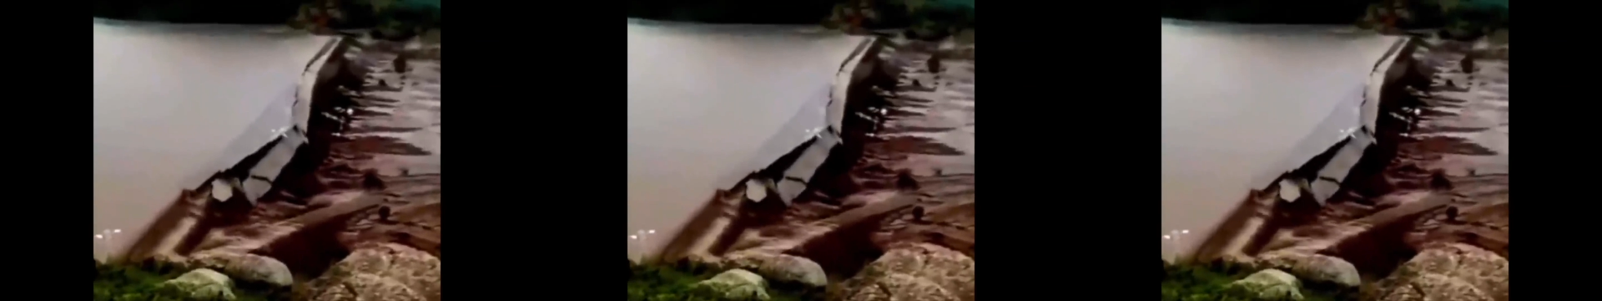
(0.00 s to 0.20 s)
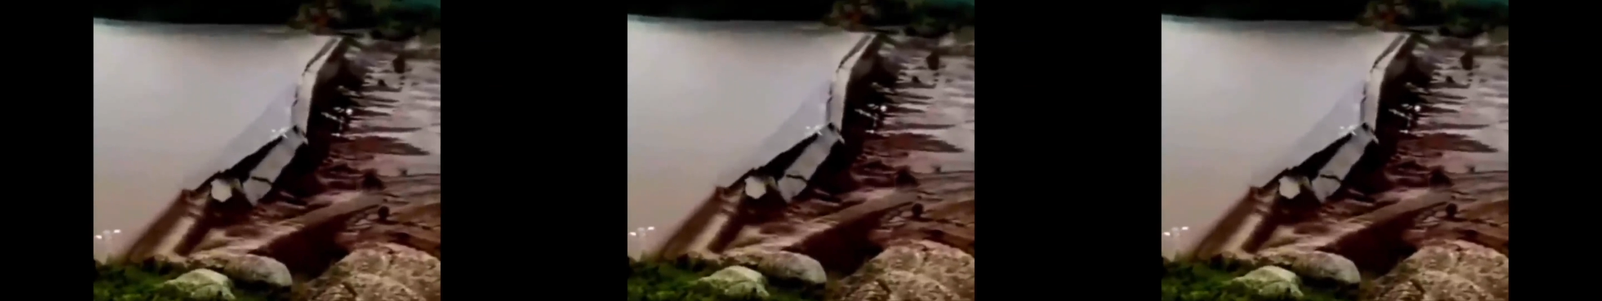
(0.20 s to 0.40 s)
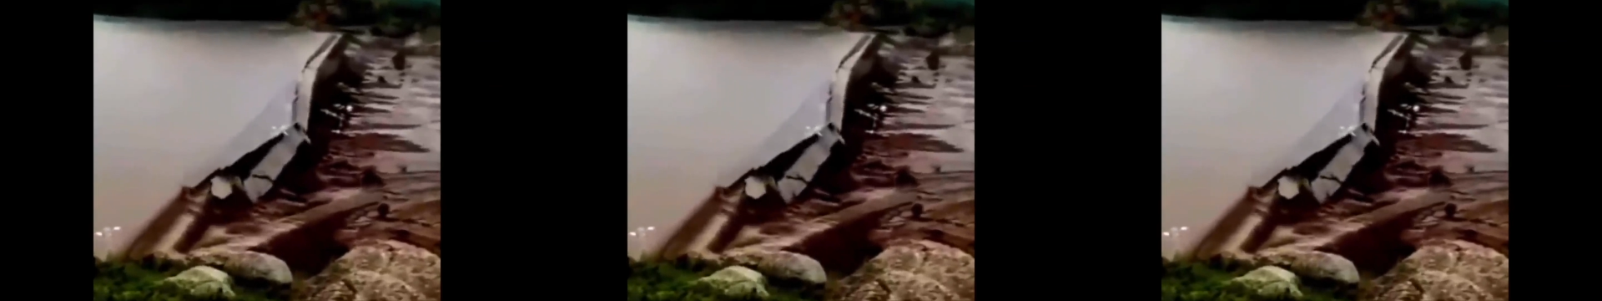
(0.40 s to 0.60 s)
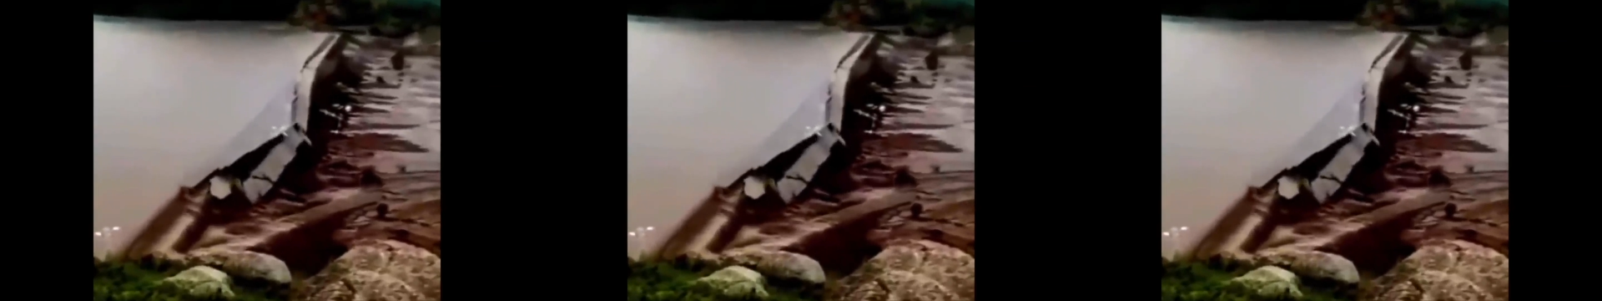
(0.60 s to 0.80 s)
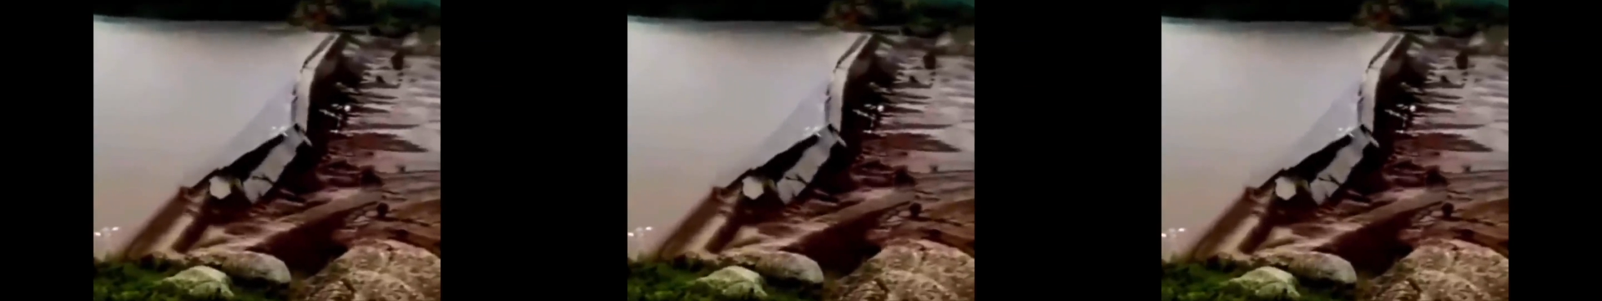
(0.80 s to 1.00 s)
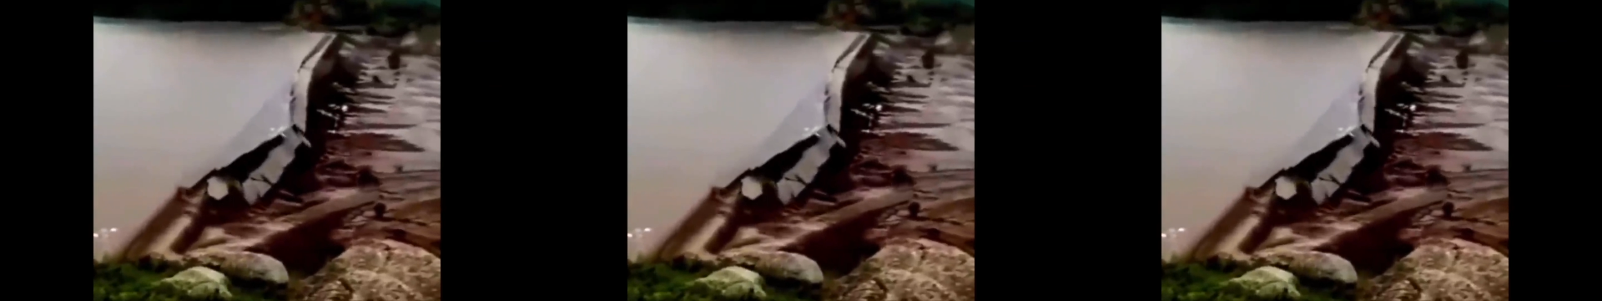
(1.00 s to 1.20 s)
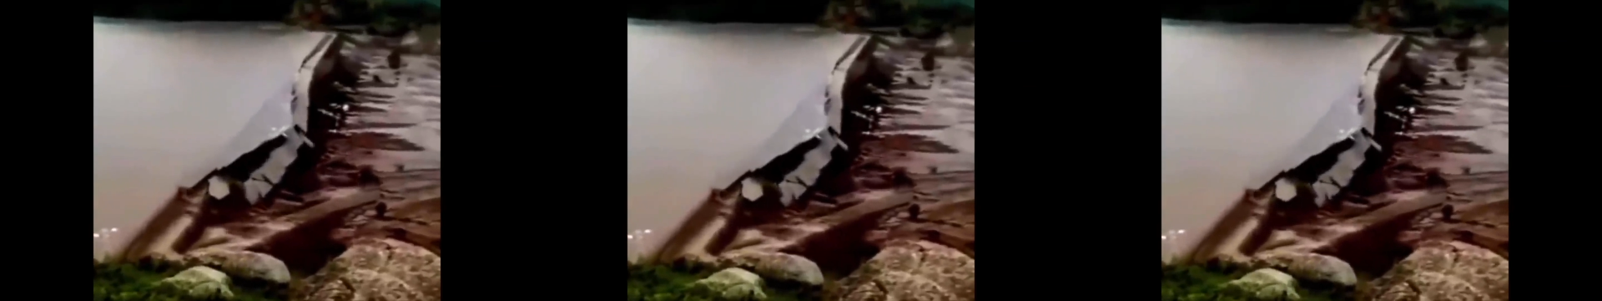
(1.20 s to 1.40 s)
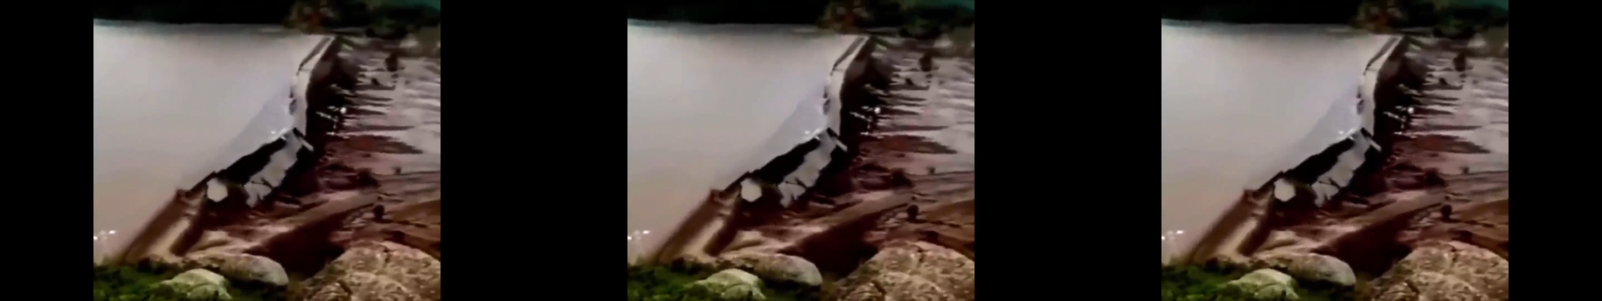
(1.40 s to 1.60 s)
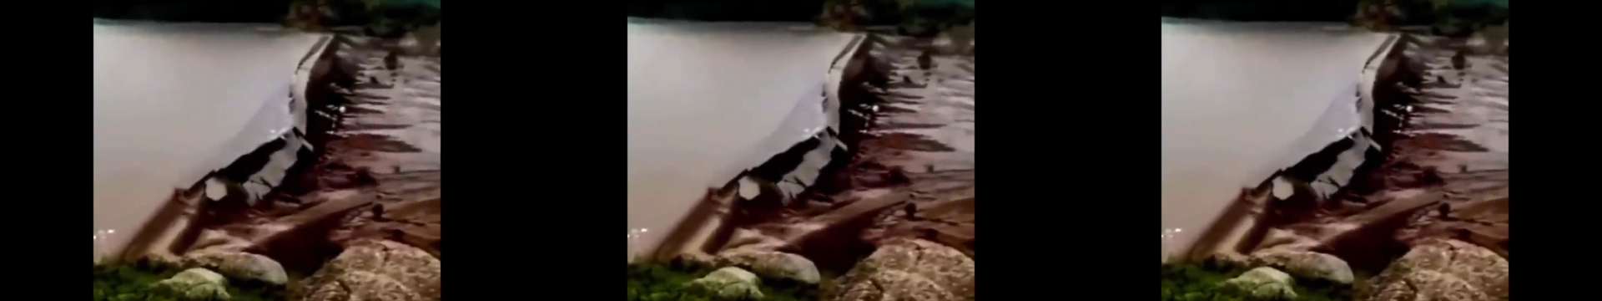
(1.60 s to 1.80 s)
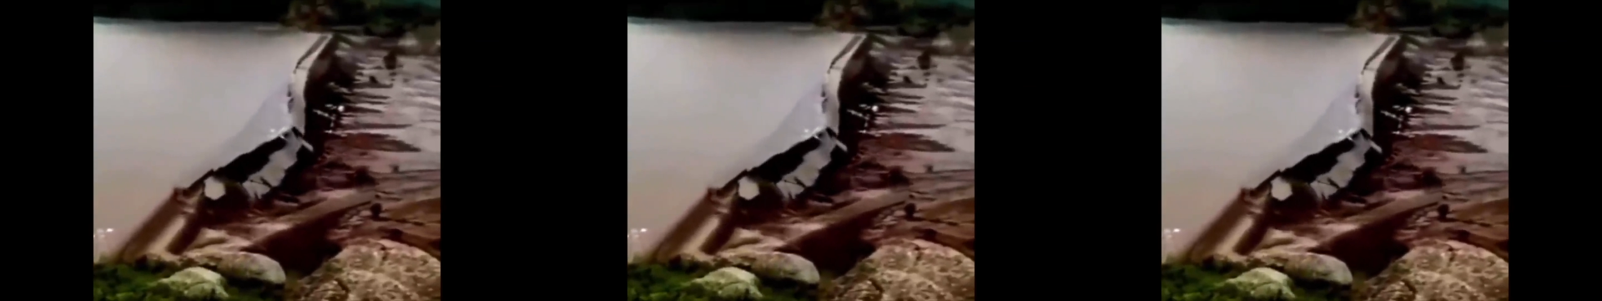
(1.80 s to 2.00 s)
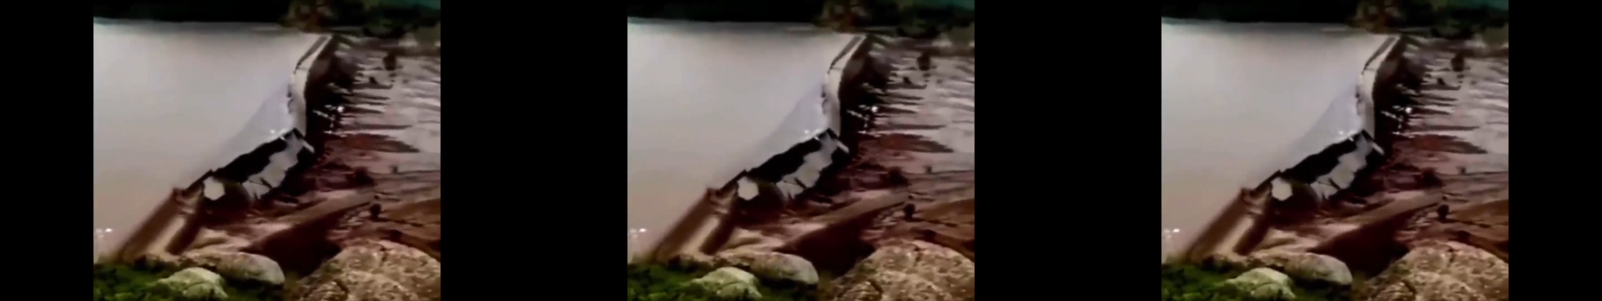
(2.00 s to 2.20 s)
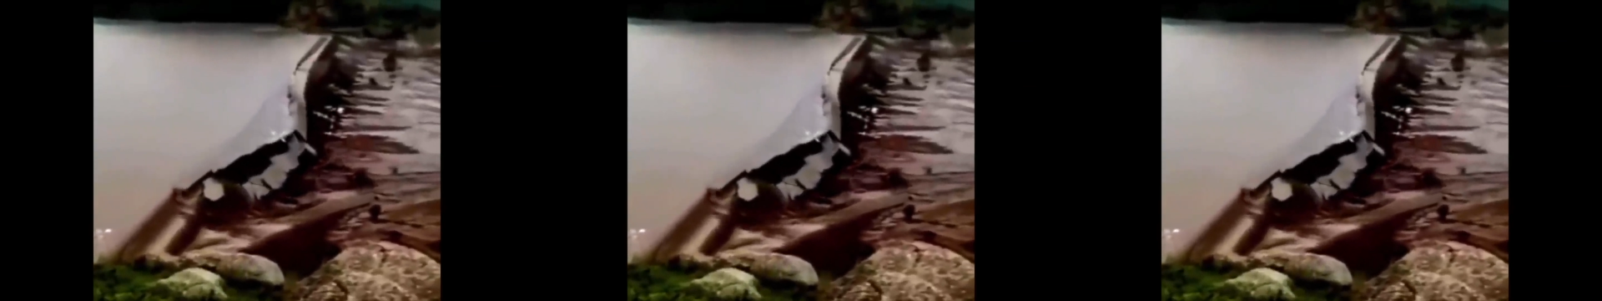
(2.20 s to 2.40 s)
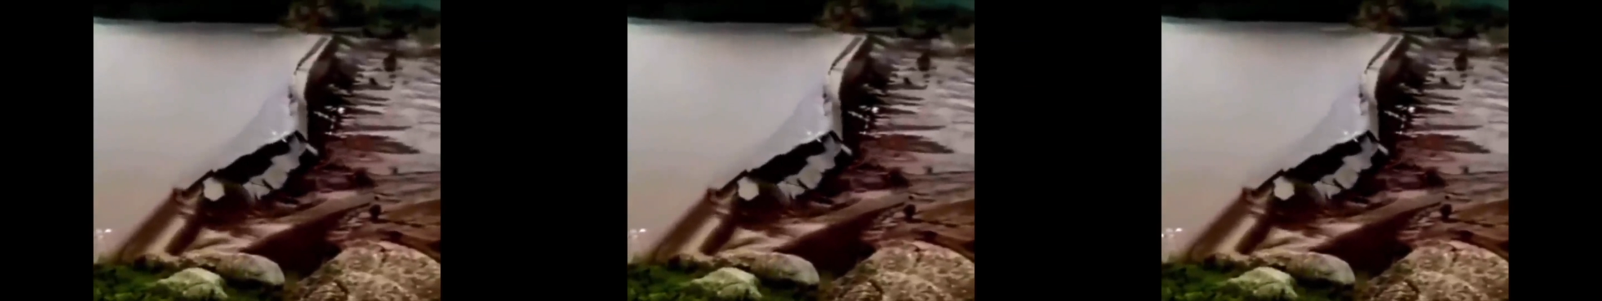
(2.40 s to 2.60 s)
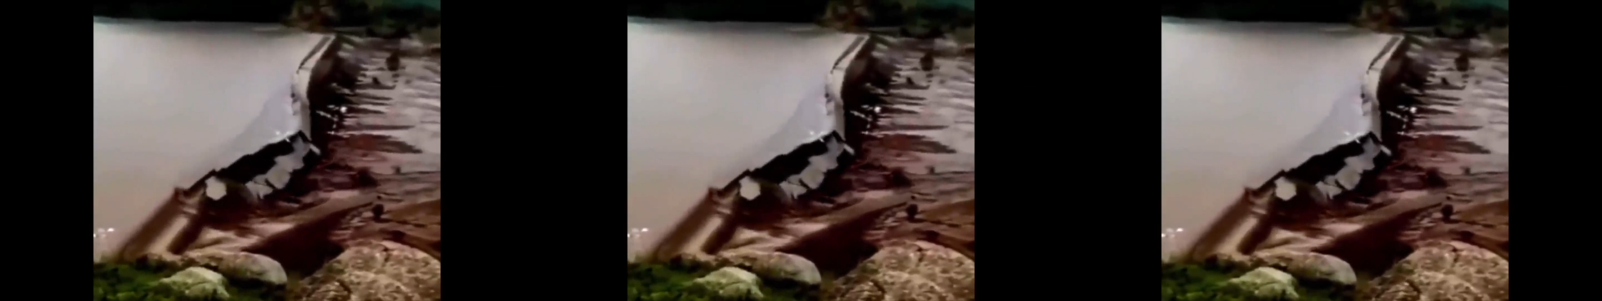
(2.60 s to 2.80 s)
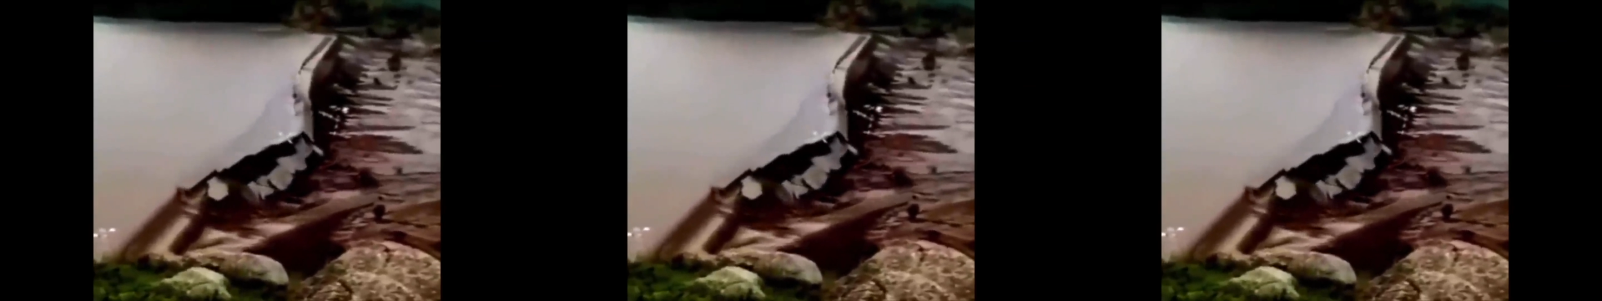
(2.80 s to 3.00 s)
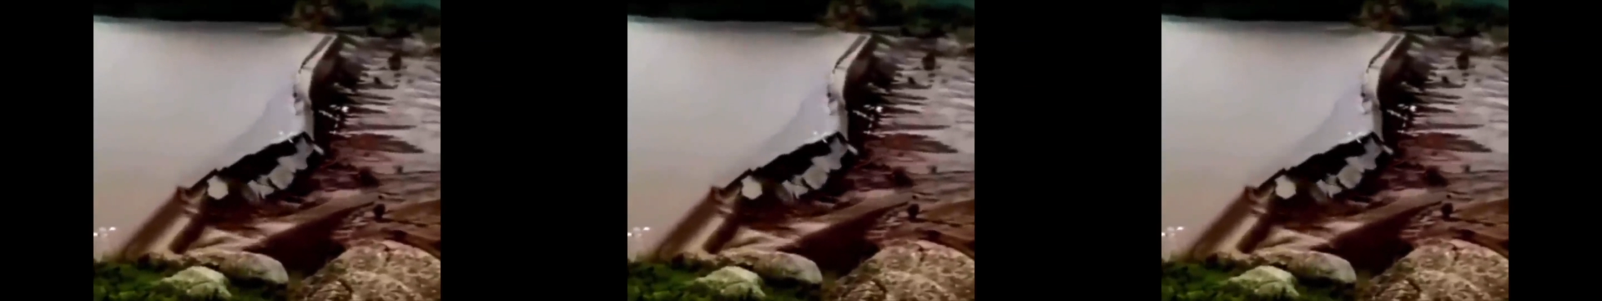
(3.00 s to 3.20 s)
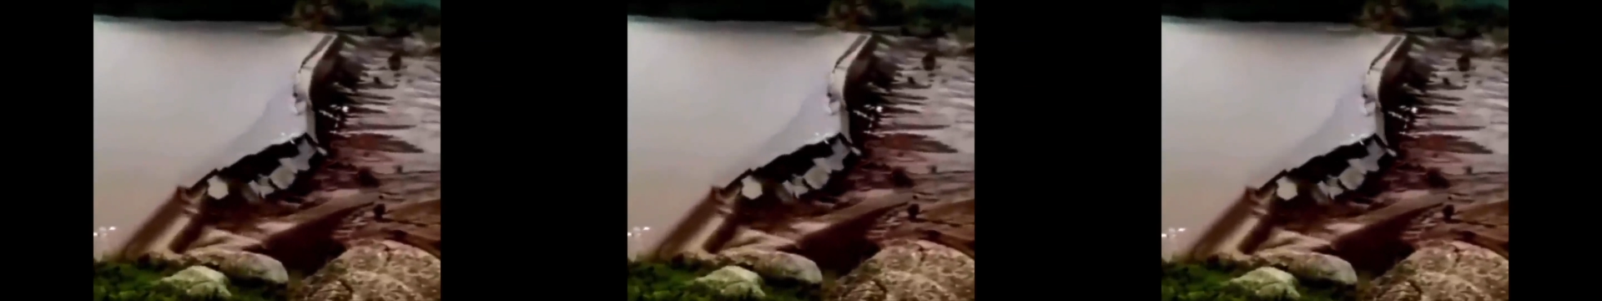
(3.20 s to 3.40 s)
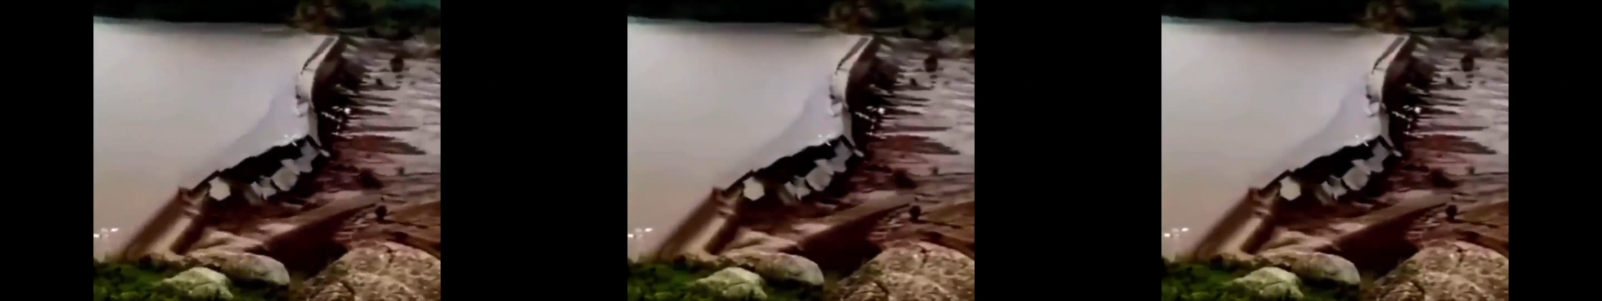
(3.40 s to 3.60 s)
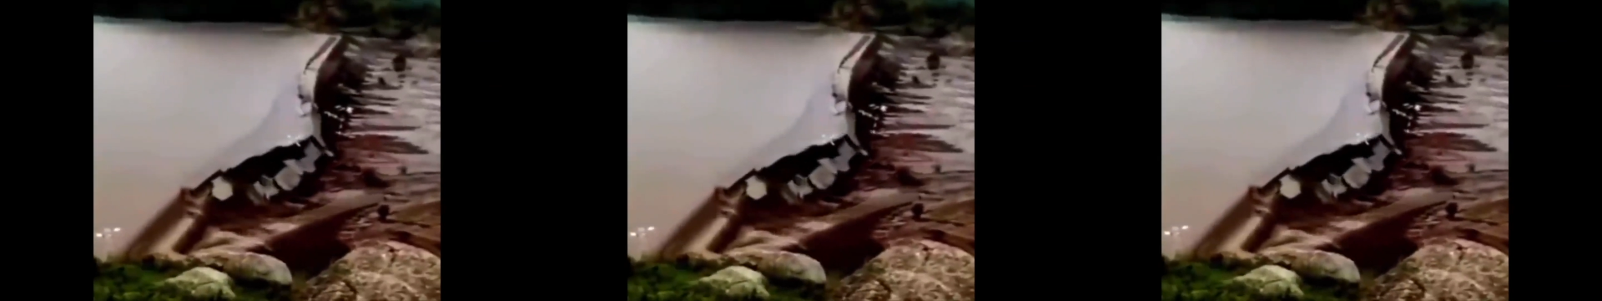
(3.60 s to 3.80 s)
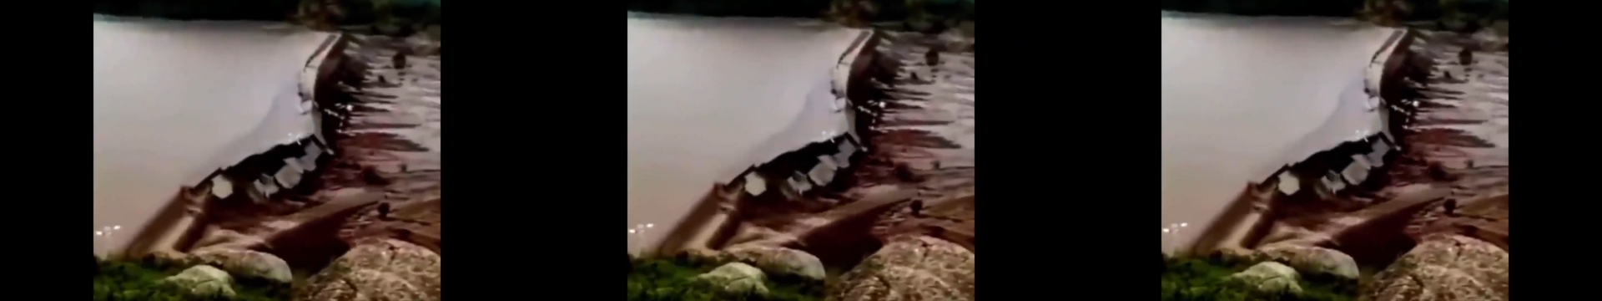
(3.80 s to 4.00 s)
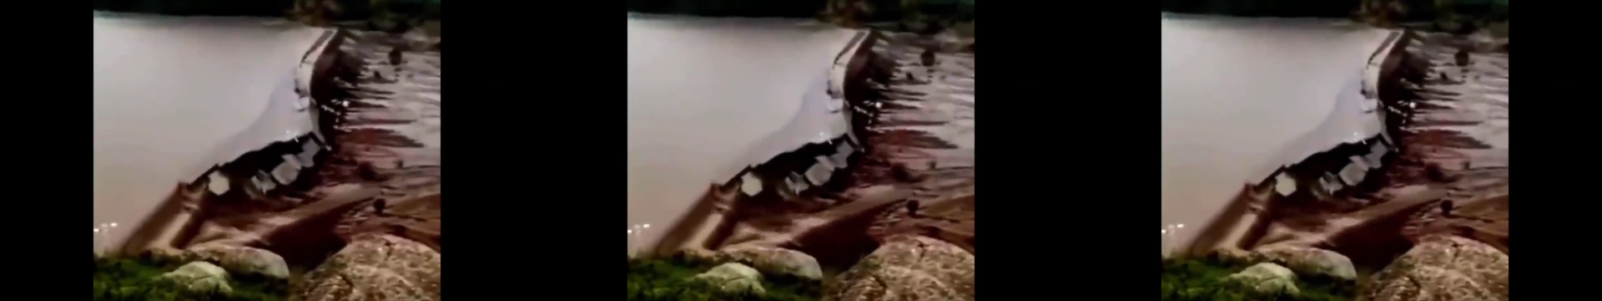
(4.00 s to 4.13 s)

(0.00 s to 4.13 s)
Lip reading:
[unreadable: no face in view]